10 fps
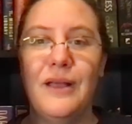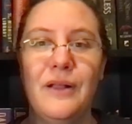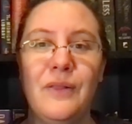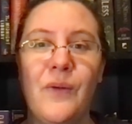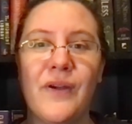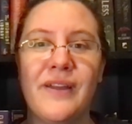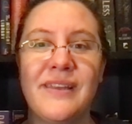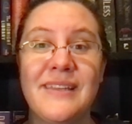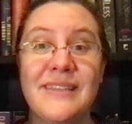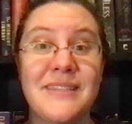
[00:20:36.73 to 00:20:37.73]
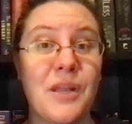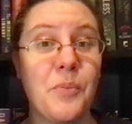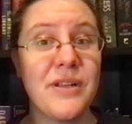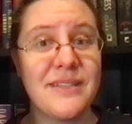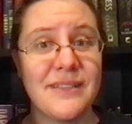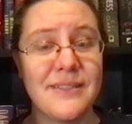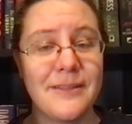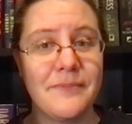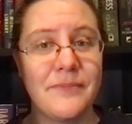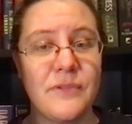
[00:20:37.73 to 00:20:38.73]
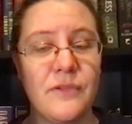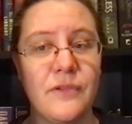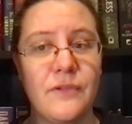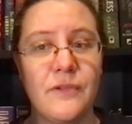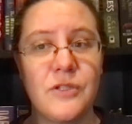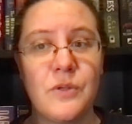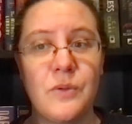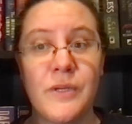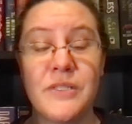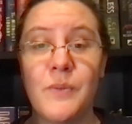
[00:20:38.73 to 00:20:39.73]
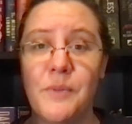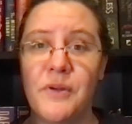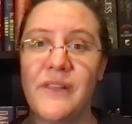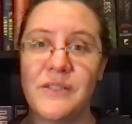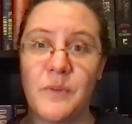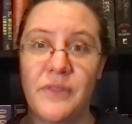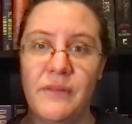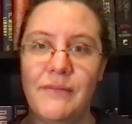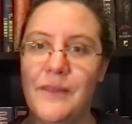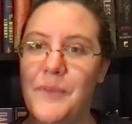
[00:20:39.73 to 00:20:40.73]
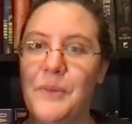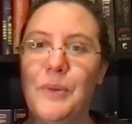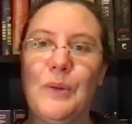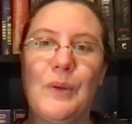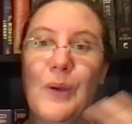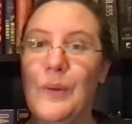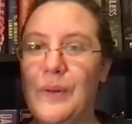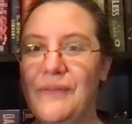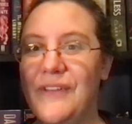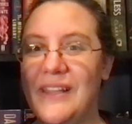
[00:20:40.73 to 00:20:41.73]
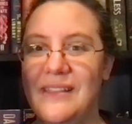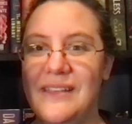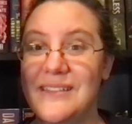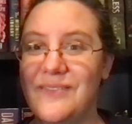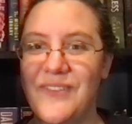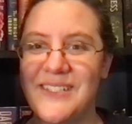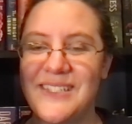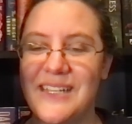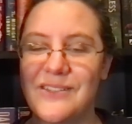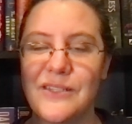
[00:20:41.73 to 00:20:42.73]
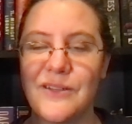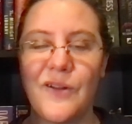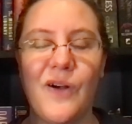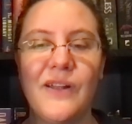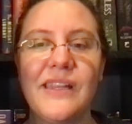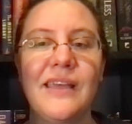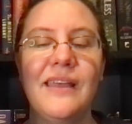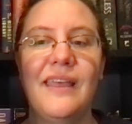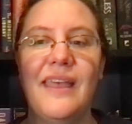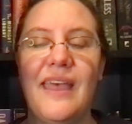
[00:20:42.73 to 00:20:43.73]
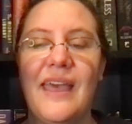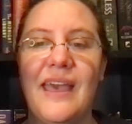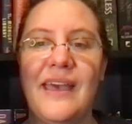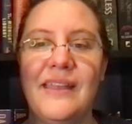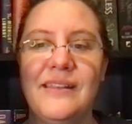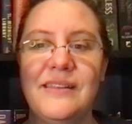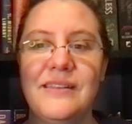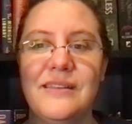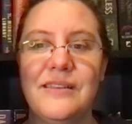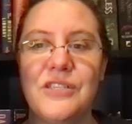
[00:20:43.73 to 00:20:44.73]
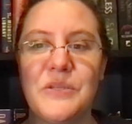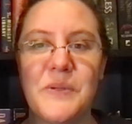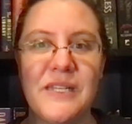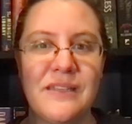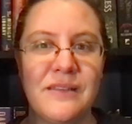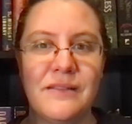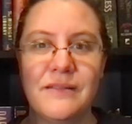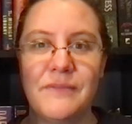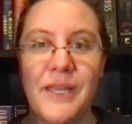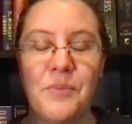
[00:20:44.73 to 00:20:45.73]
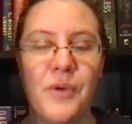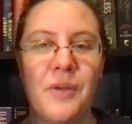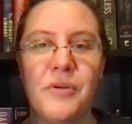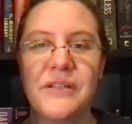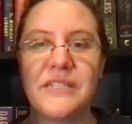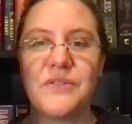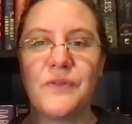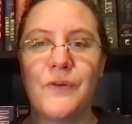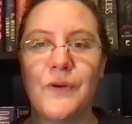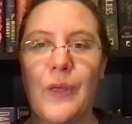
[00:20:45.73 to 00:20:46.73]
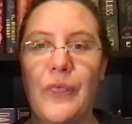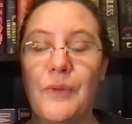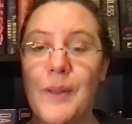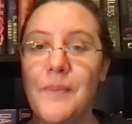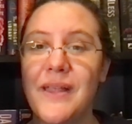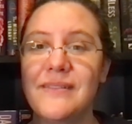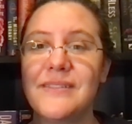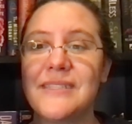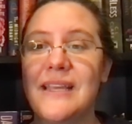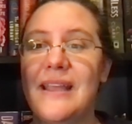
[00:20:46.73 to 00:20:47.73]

Laura, is an apprentice to a sweeper. That's what the people who go and fight these infestations are called. And she's been a, an apprentice for three months.